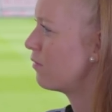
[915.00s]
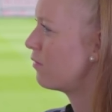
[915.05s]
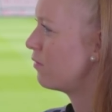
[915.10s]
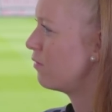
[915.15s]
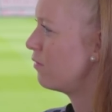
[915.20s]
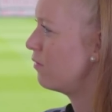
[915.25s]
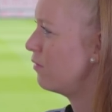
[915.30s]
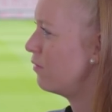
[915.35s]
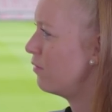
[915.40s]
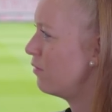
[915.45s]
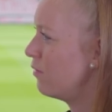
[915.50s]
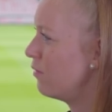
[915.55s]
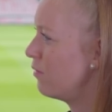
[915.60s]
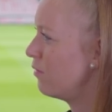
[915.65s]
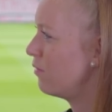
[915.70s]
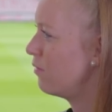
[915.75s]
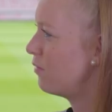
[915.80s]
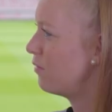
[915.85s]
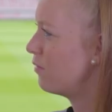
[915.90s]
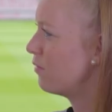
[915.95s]

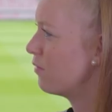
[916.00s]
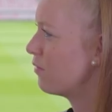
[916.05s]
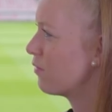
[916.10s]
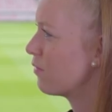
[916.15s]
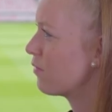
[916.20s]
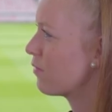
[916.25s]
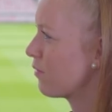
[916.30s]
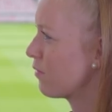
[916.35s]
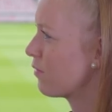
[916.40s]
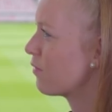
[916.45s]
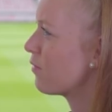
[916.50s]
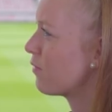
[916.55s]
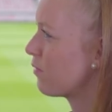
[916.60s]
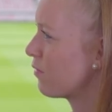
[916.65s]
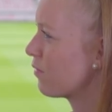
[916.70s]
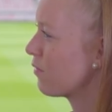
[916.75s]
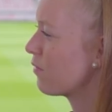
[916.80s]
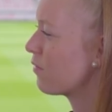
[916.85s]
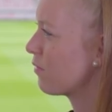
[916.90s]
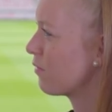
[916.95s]

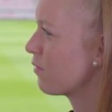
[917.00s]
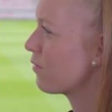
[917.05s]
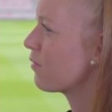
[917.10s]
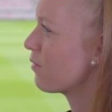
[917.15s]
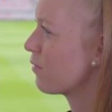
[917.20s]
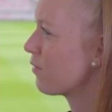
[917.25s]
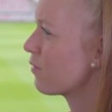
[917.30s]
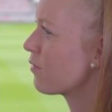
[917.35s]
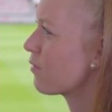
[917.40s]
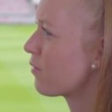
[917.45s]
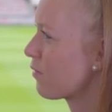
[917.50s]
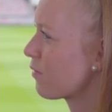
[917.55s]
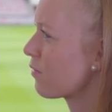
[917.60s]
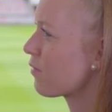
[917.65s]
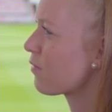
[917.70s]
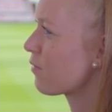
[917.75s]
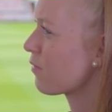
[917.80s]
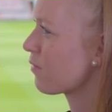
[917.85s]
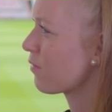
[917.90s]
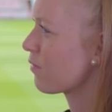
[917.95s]

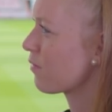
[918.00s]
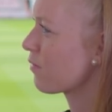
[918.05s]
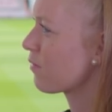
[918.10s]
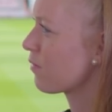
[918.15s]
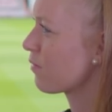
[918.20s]
This person isn't speaking.